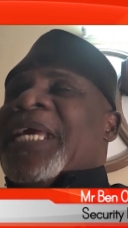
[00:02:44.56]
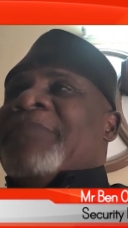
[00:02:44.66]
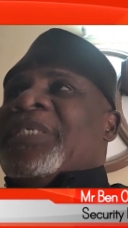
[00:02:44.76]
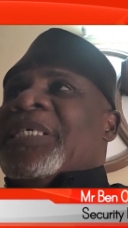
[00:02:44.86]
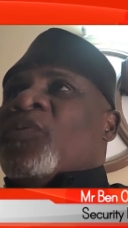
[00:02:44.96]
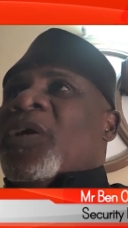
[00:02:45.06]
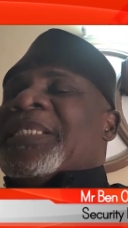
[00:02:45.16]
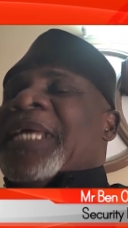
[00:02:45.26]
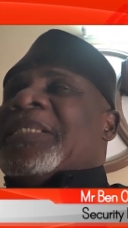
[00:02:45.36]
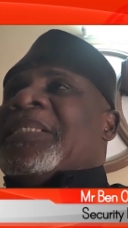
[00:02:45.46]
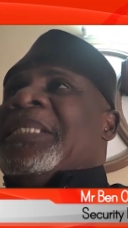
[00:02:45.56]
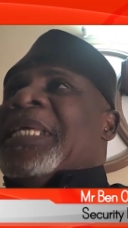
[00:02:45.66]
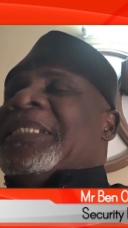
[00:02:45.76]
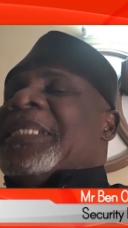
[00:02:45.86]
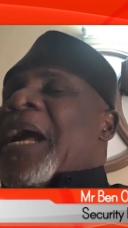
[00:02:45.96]
them did was that
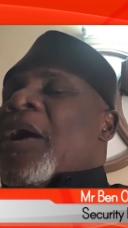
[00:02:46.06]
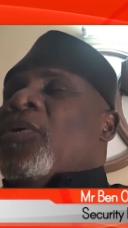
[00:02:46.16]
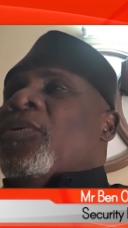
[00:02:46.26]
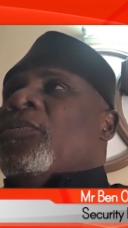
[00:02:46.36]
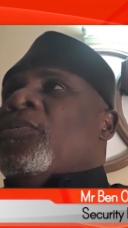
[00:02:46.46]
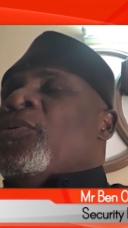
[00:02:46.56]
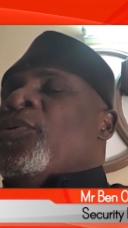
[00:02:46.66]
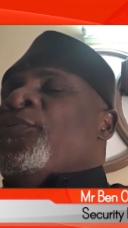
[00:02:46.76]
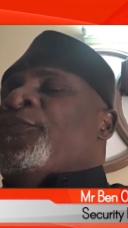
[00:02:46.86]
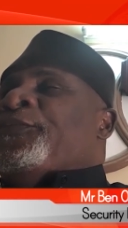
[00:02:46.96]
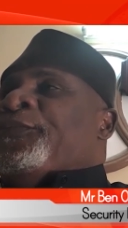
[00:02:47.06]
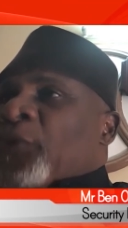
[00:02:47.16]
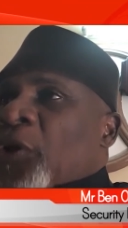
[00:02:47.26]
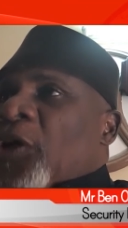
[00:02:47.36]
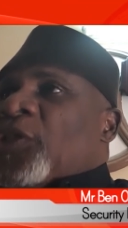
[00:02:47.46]
they now
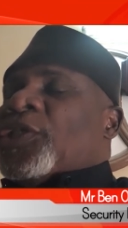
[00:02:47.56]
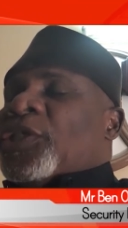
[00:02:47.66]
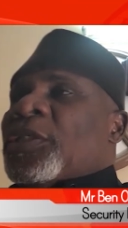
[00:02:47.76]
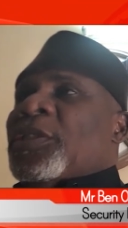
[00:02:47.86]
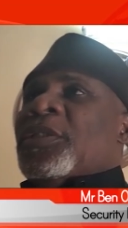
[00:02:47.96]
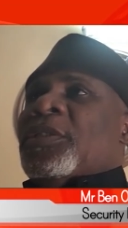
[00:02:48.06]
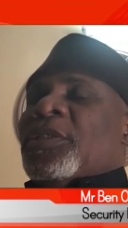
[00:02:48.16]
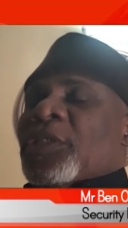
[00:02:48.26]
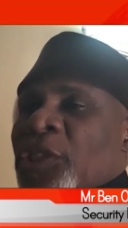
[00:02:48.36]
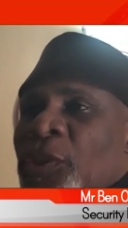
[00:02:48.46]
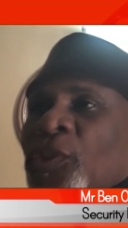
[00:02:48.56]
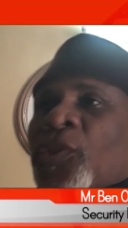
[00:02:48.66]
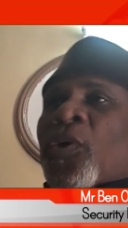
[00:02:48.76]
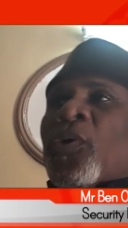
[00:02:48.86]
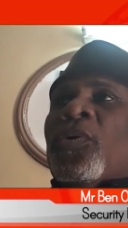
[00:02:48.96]
flushed
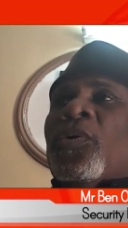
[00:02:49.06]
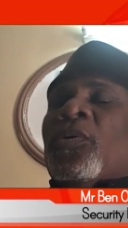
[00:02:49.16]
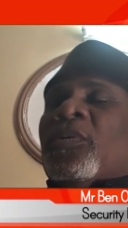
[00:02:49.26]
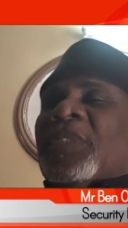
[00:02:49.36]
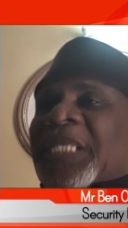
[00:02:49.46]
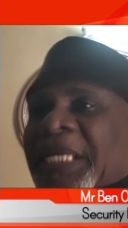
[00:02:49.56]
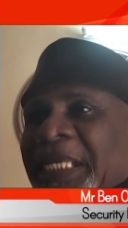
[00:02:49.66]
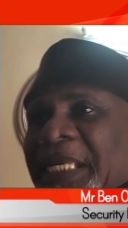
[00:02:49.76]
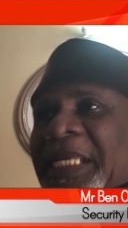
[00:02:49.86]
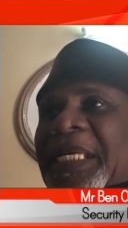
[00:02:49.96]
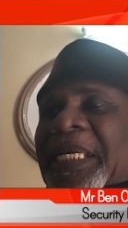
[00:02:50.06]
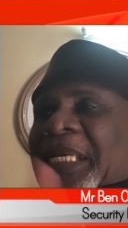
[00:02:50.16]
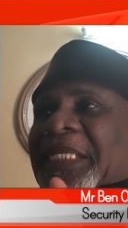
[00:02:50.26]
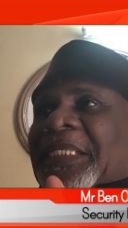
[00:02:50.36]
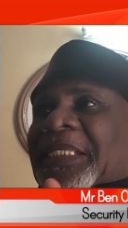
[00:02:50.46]
into the
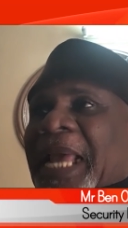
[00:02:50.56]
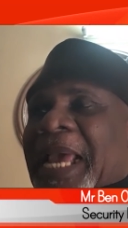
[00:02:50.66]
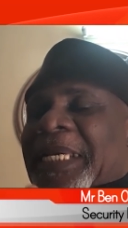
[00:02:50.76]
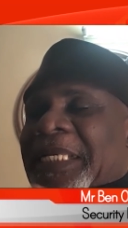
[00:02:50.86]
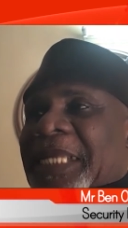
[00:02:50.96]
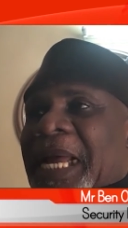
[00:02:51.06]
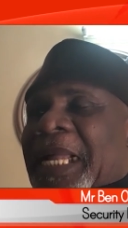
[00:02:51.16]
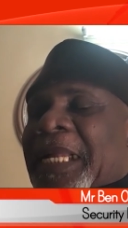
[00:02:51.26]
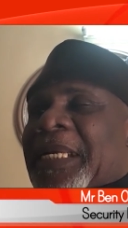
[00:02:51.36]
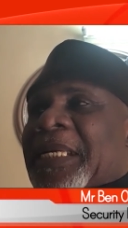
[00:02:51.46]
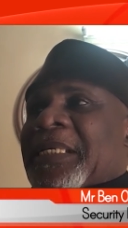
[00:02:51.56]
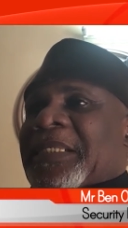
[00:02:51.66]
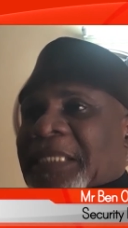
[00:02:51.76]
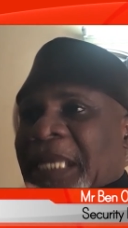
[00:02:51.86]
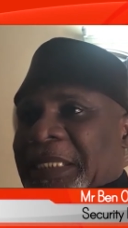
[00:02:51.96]
inside inner
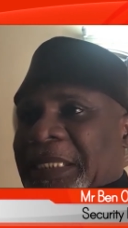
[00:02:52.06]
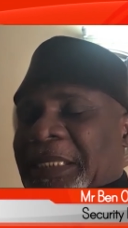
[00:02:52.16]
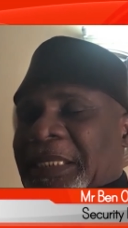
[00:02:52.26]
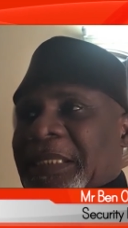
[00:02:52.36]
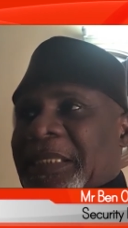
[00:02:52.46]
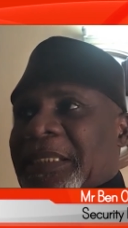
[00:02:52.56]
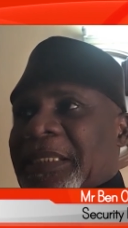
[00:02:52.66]
states.